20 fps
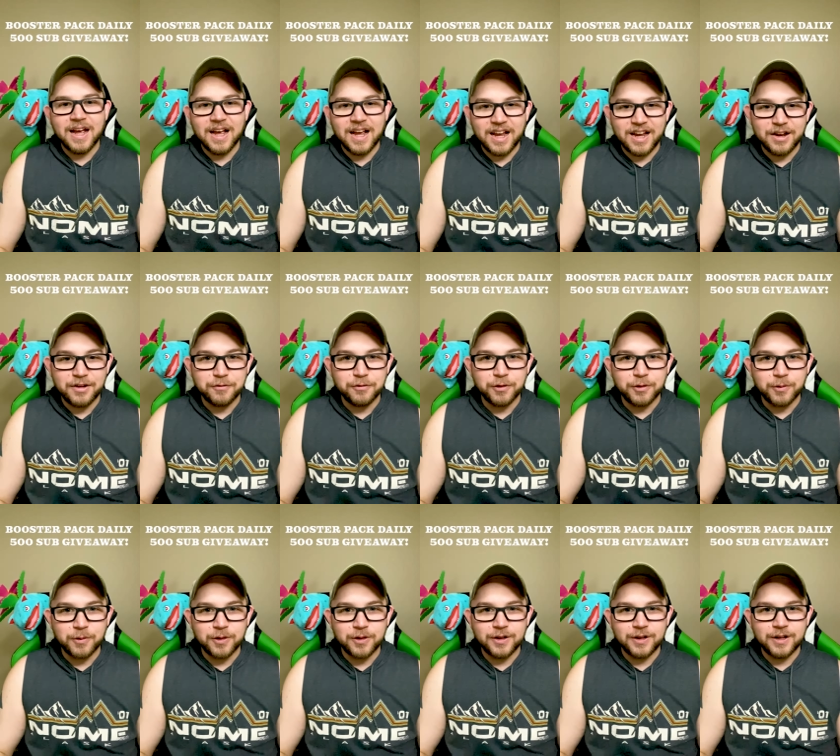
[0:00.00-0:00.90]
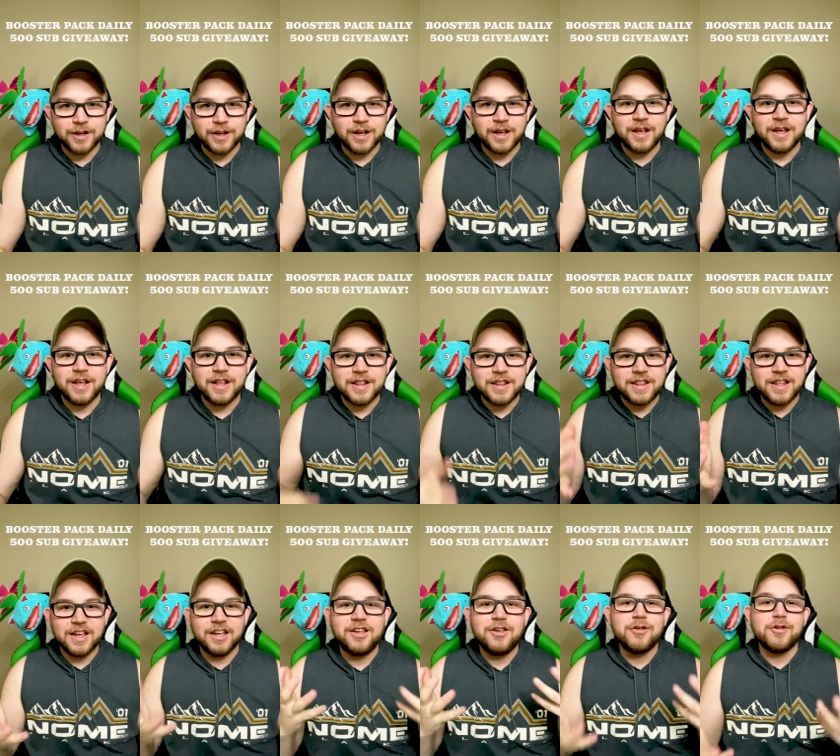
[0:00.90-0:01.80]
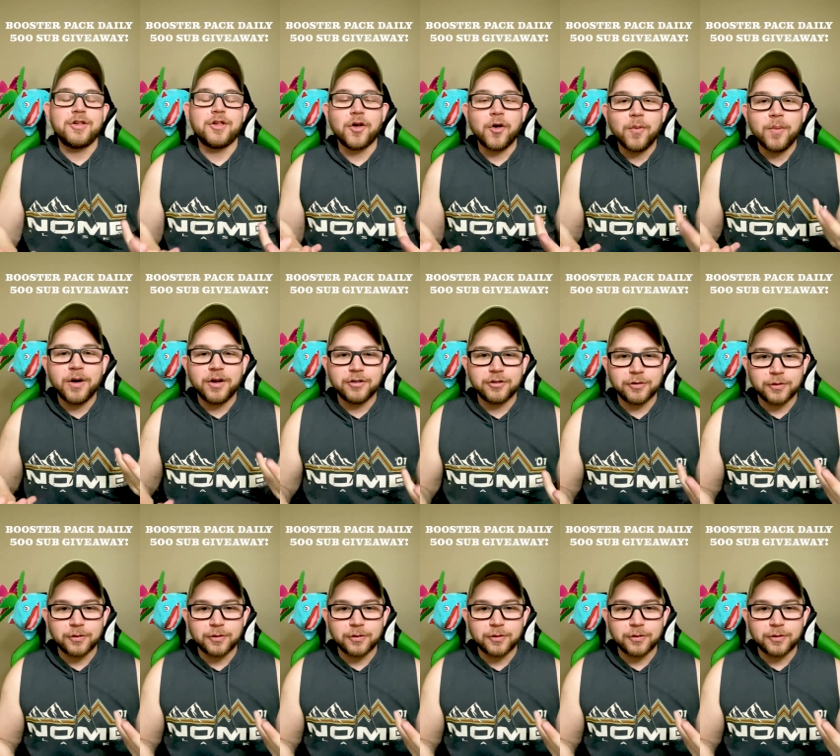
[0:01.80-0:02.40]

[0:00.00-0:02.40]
Hey everyone, thank you so much